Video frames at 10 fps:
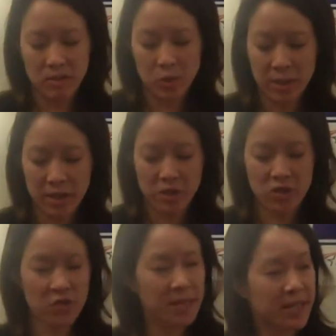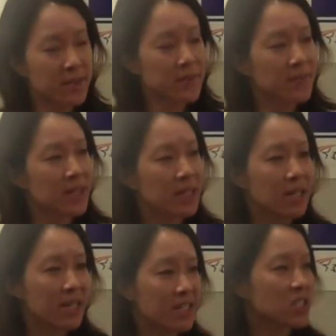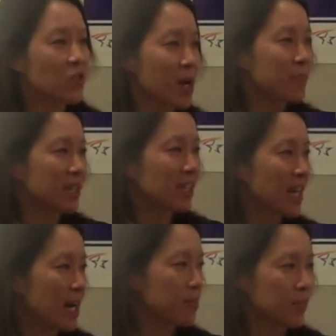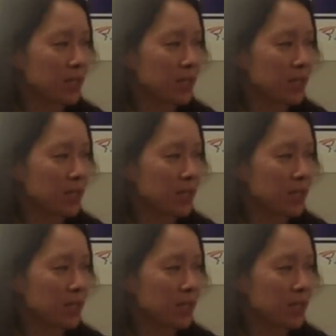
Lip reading: 20 years from now, is scrapping the cap.